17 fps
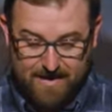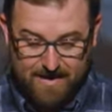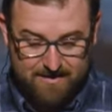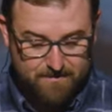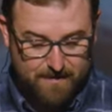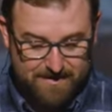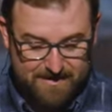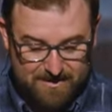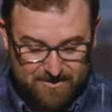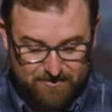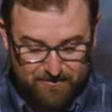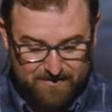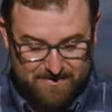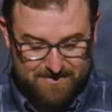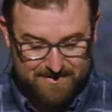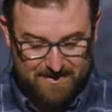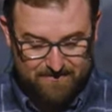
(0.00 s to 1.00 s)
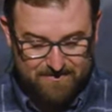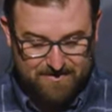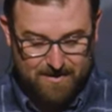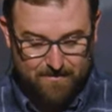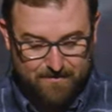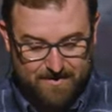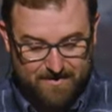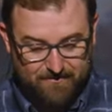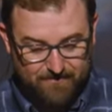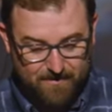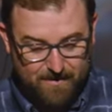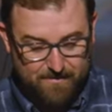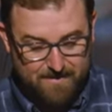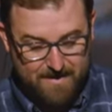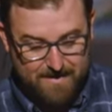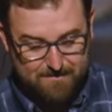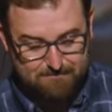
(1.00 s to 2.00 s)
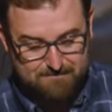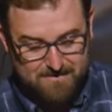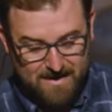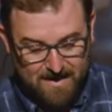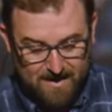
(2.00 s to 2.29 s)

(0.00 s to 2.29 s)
expecting to receive something from them.